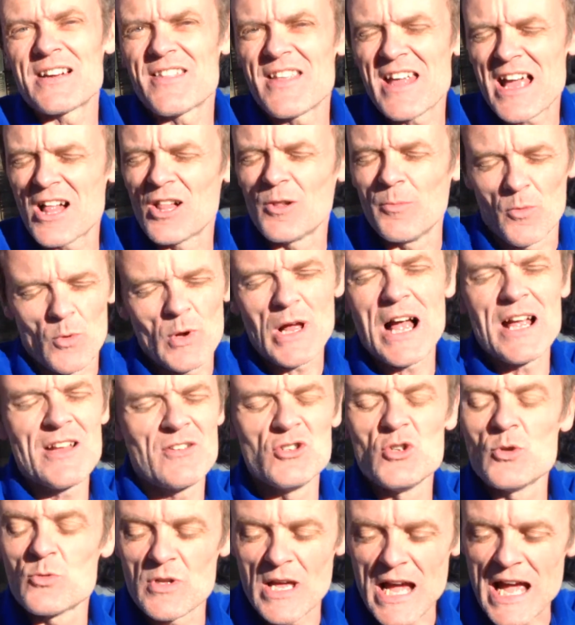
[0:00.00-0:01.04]
of the album. I
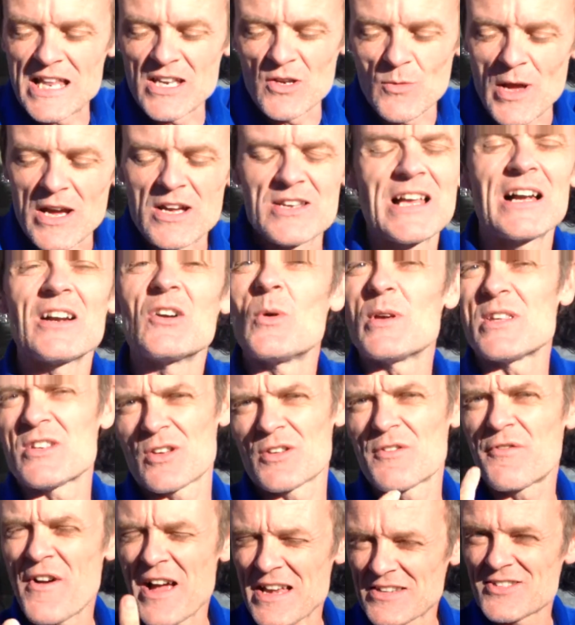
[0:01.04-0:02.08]
use that anyway because that goes
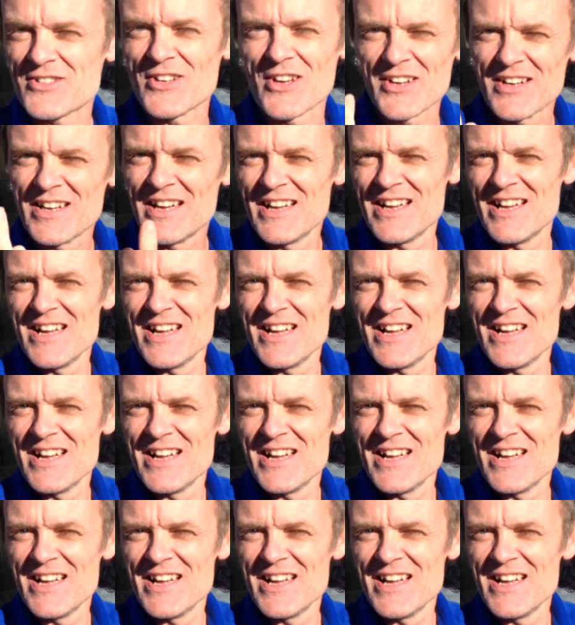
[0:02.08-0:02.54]
faster,